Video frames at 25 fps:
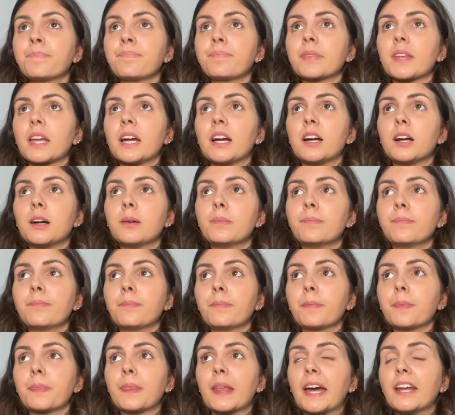
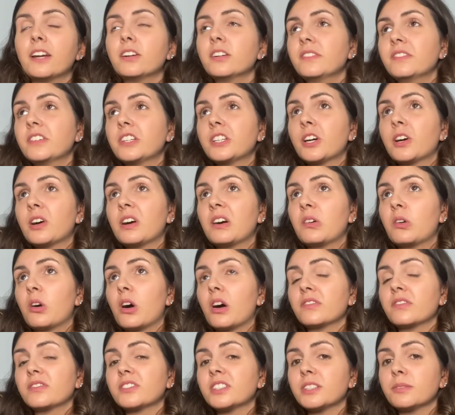I don't even know how
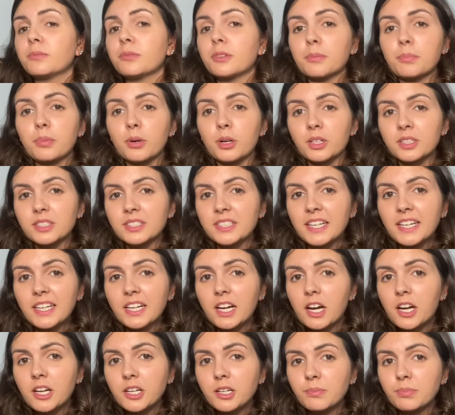often the parks hit
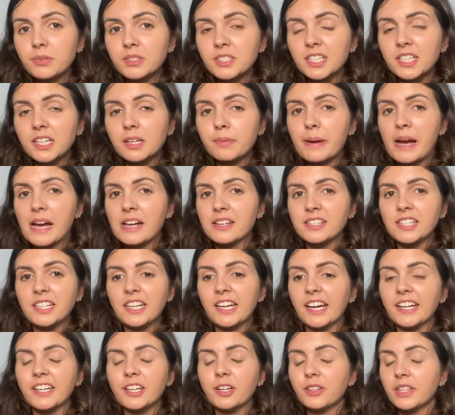100% capacity.
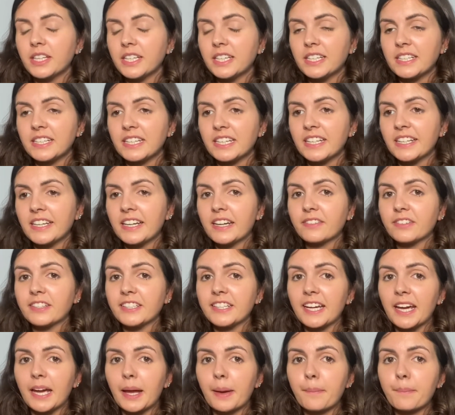I know they didn't hit it every
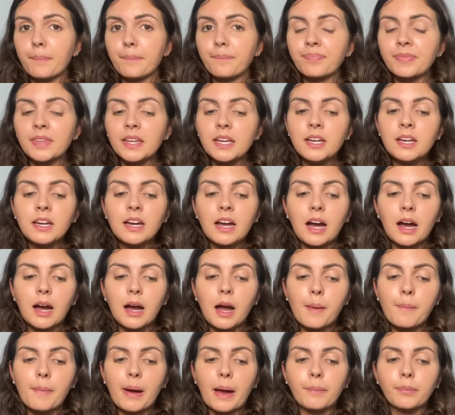day.
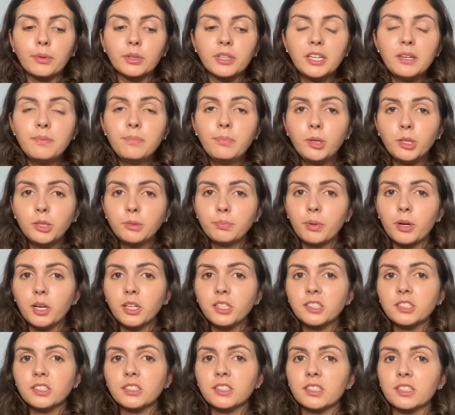I believe both
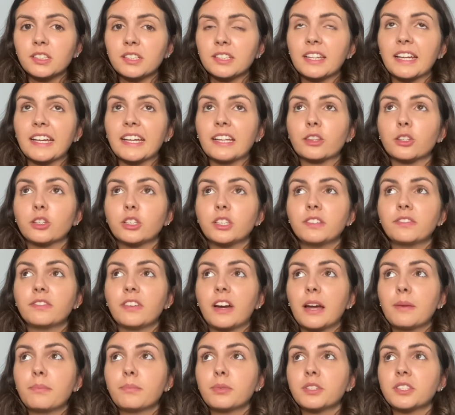parks are at like
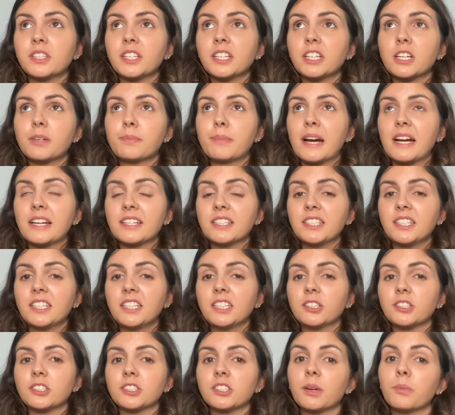35% capacity
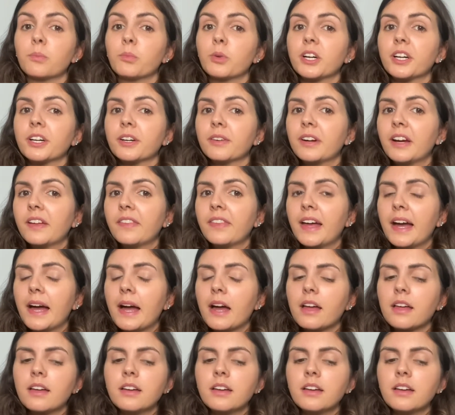or somewhere around that.